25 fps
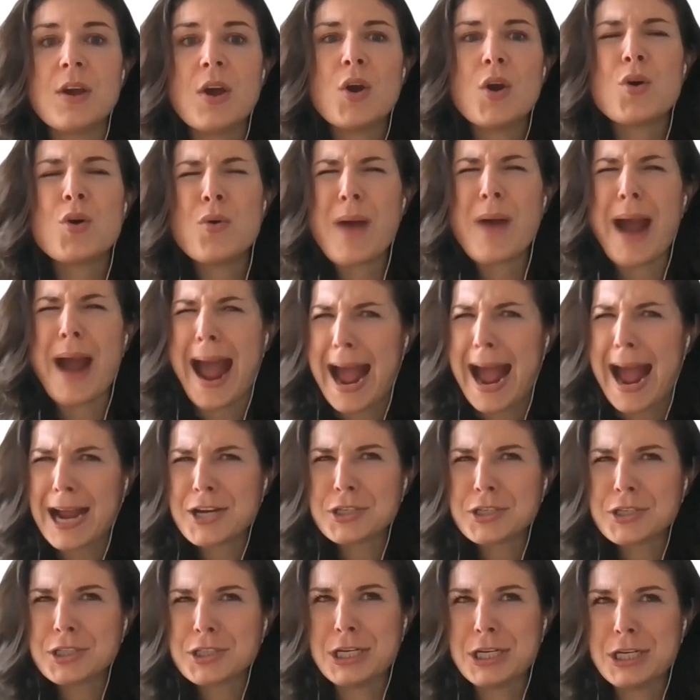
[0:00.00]
who
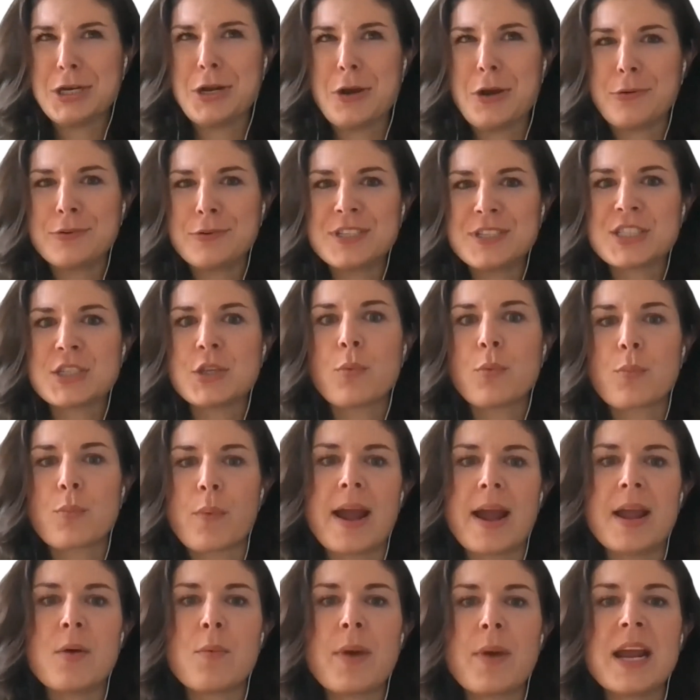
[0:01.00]
actually knows the
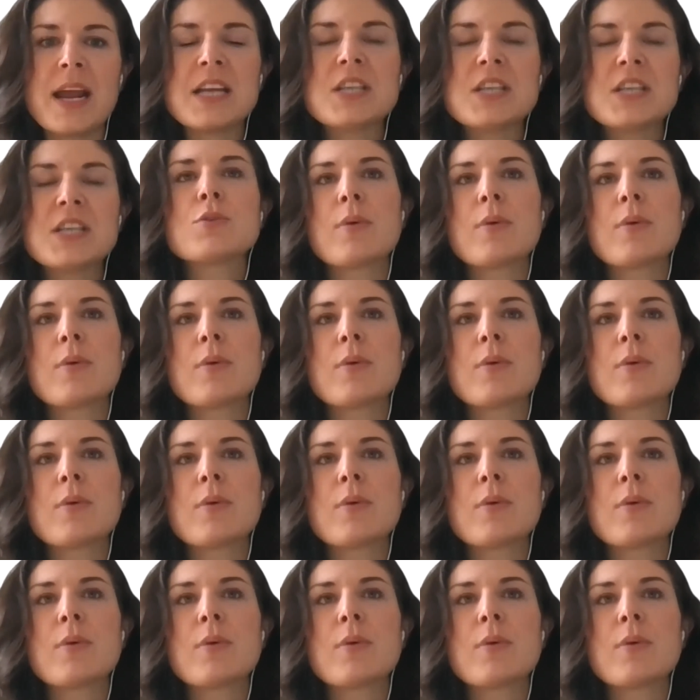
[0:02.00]
right way